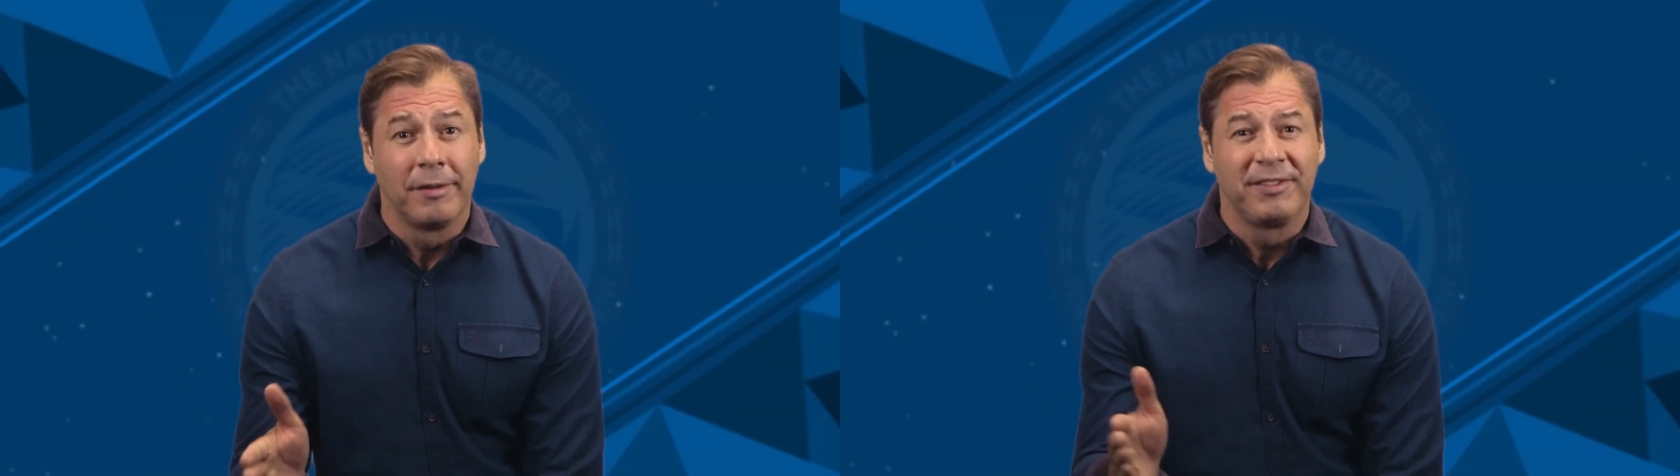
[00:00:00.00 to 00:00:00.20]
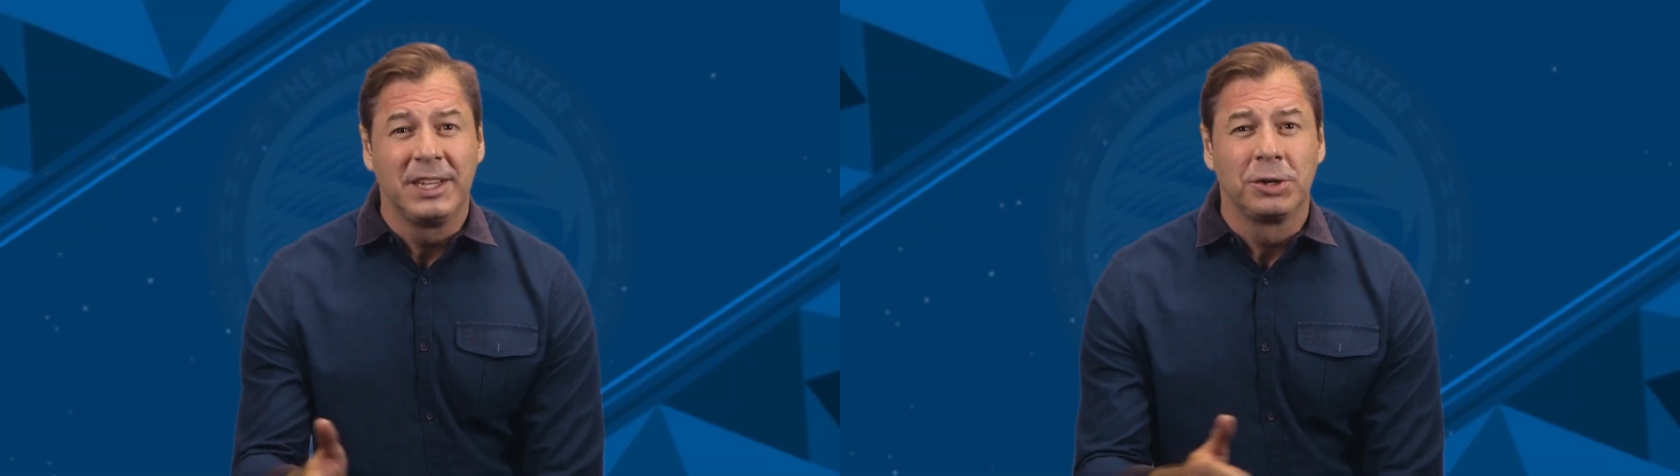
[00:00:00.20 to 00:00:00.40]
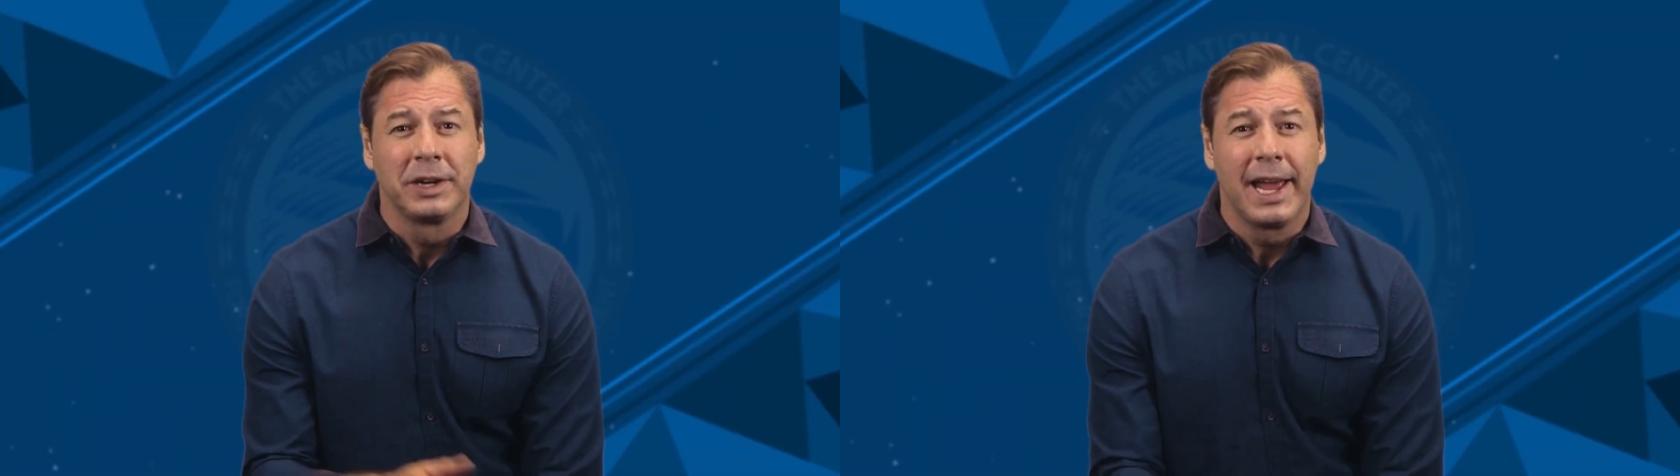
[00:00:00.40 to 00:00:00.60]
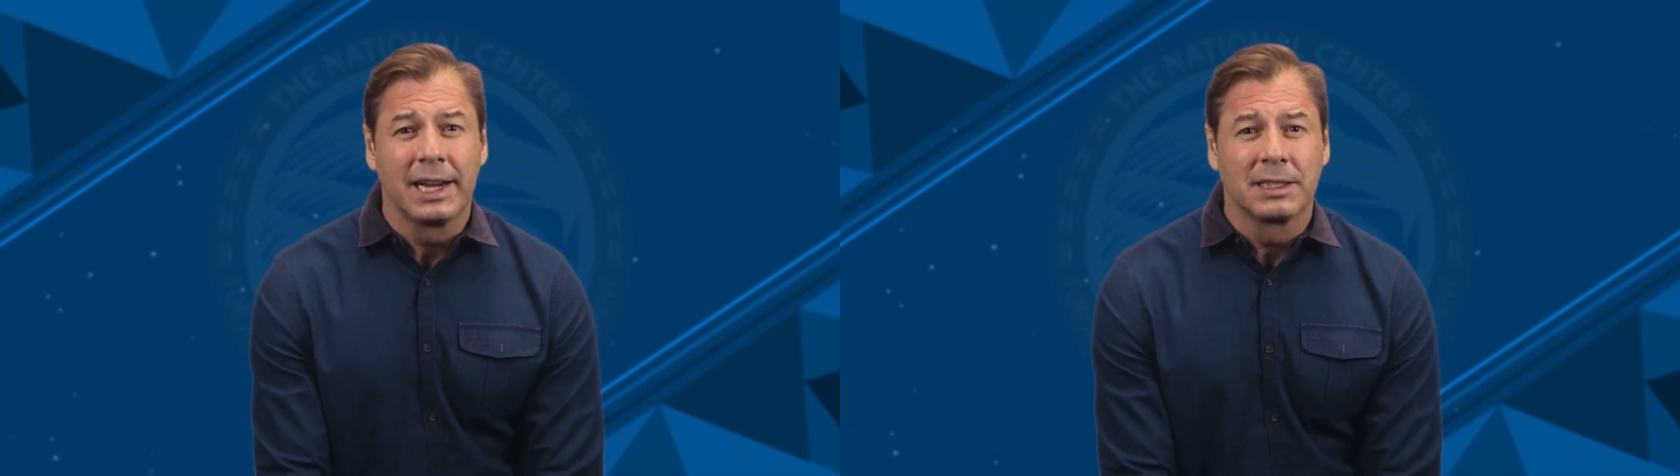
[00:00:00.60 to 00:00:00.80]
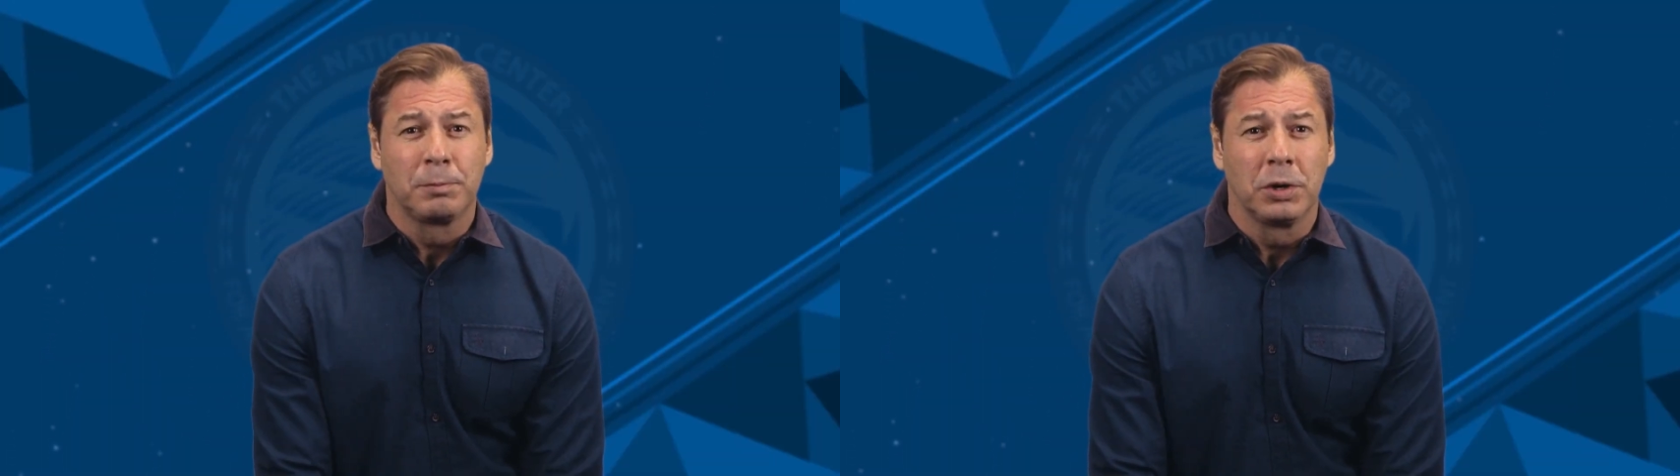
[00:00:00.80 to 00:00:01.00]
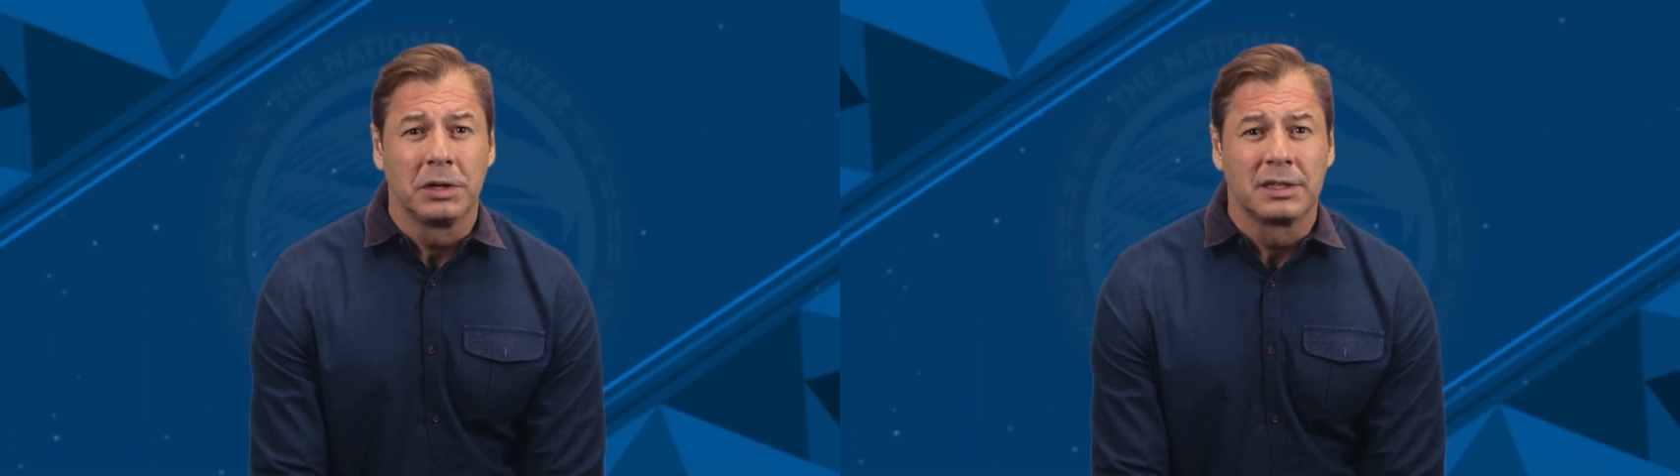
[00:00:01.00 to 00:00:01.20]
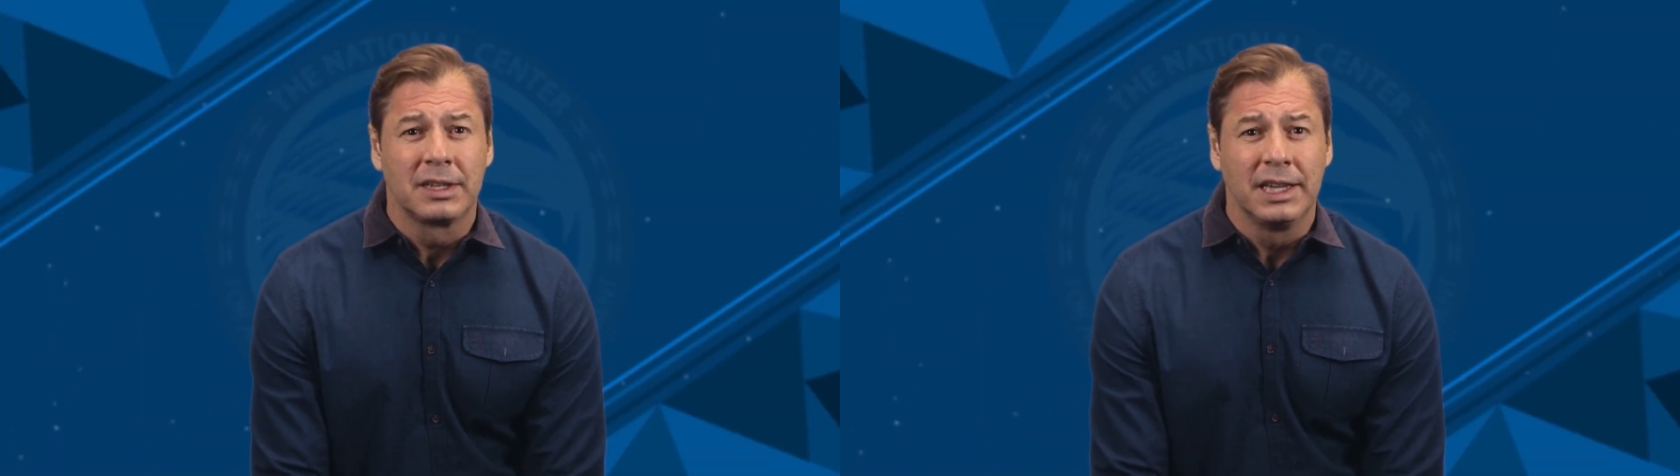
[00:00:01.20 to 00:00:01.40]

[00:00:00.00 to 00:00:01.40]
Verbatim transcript: featured experts